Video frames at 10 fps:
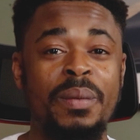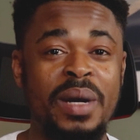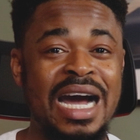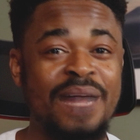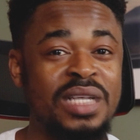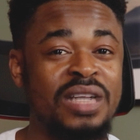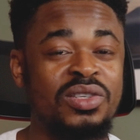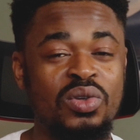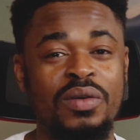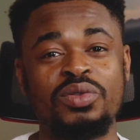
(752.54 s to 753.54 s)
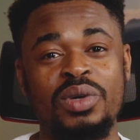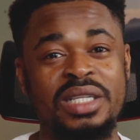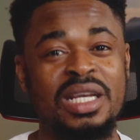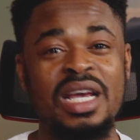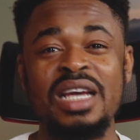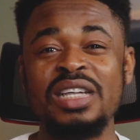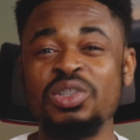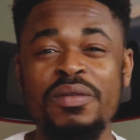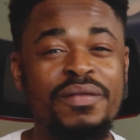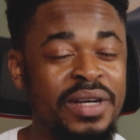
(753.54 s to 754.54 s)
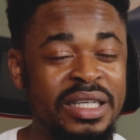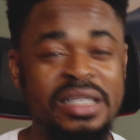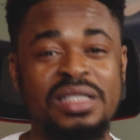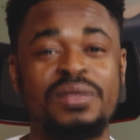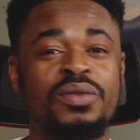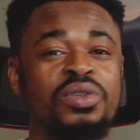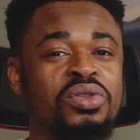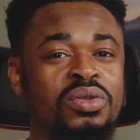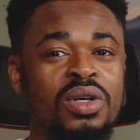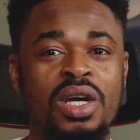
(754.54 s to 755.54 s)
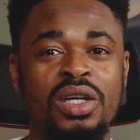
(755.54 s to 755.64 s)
web apps and softwares. It will be very easy for you.